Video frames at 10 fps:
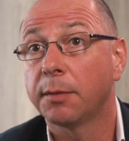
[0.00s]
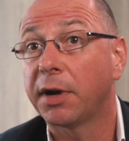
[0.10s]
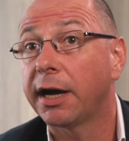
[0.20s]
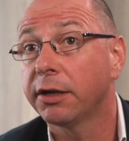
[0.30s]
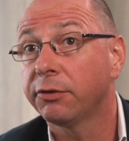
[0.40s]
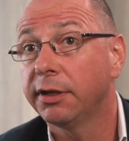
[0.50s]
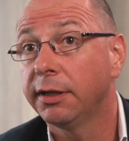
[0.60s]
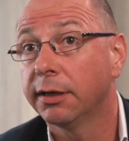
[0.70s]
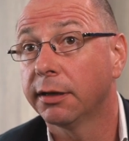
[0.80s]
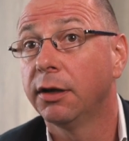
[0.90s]
the
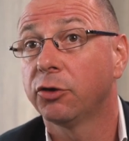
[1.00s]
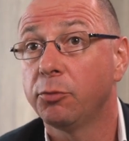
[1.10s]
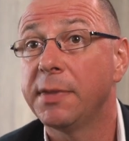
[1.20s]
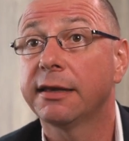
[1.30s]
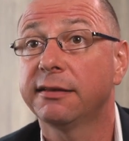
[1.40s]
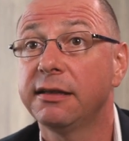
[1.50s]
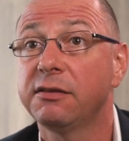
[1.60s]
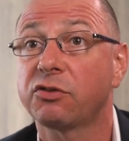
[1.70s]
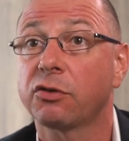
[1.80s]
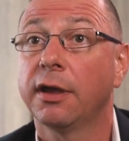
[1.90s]
pioneer to make
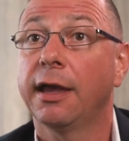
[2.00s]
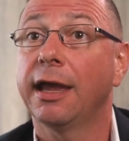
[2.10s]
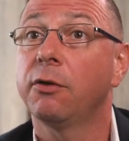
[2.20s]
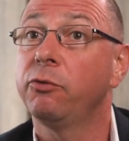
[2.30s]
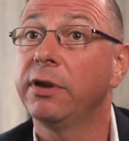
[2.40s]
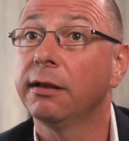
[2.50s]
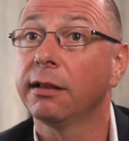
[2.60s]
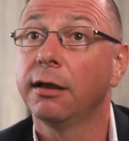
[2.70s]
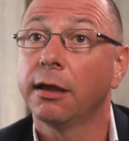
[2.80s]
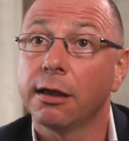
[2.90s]
this a
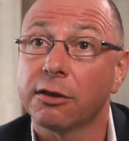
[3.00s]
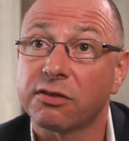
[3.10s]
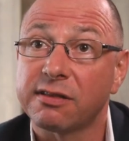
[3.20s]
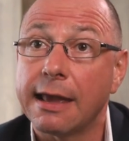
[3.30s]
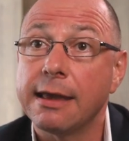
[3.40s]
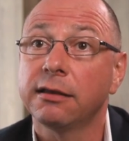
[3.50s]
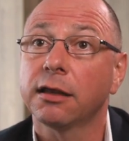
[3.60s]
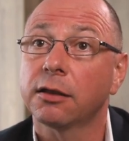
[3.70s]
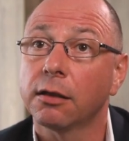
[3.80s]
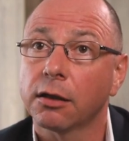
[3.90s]
real
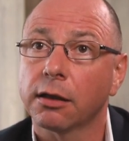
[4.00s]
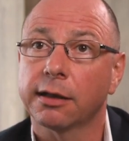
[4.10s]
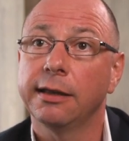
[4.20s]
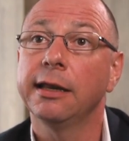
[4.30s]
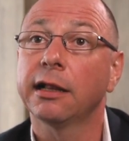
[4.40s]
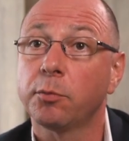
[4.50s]
standard clinical